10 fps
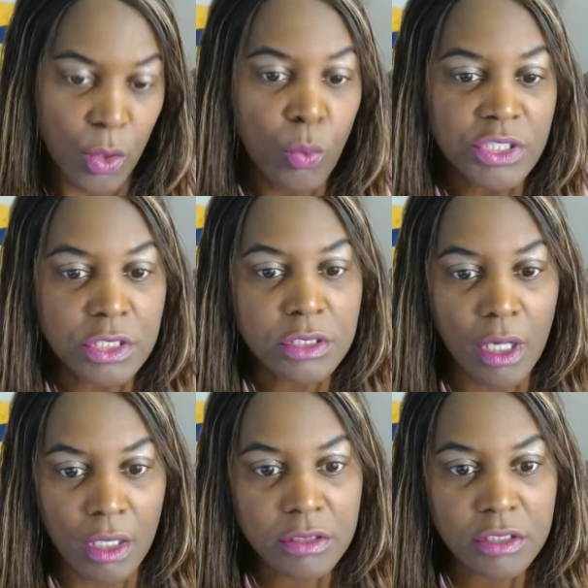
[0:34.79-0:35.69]
which is
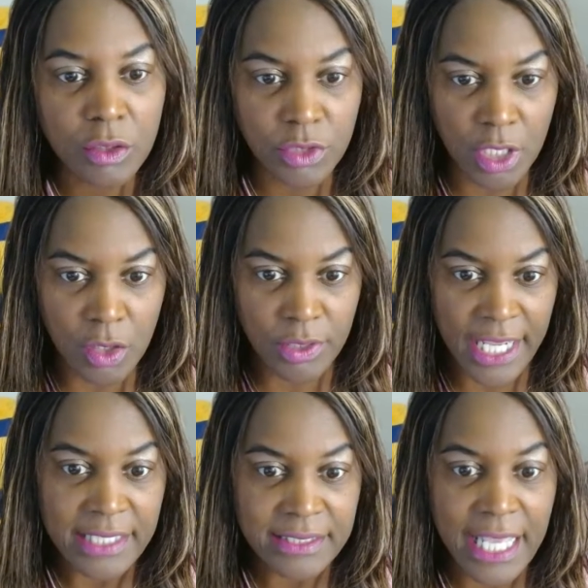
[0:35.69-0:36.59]
also known
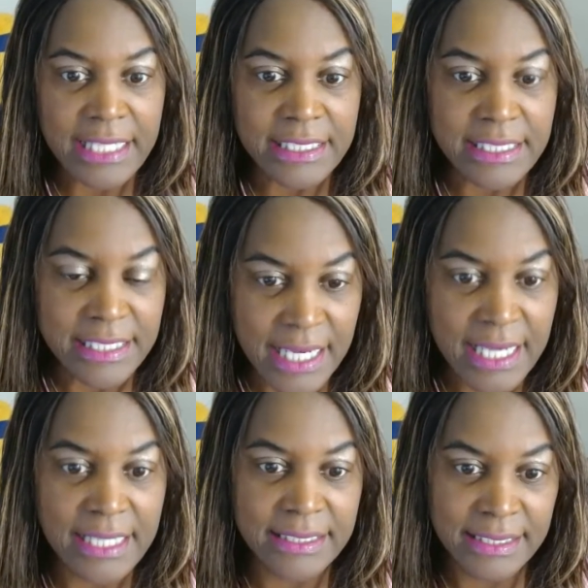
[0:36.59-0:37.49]
as a
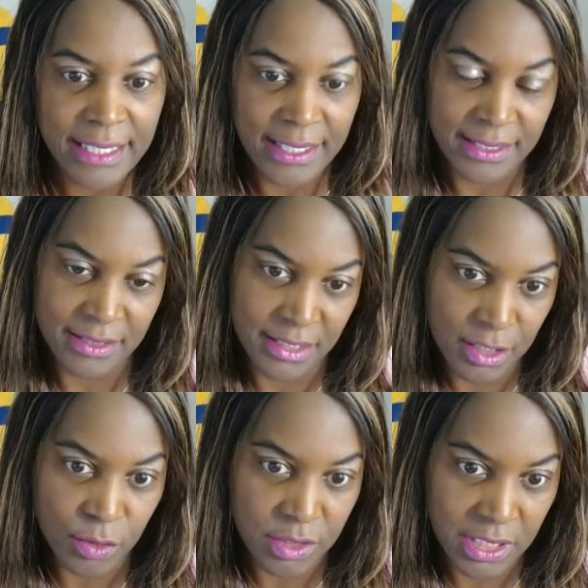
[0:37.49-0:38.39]
non
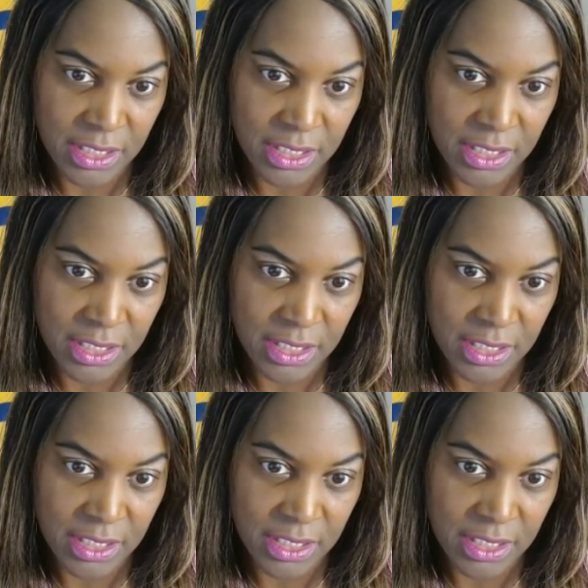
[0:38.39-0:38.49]
DOT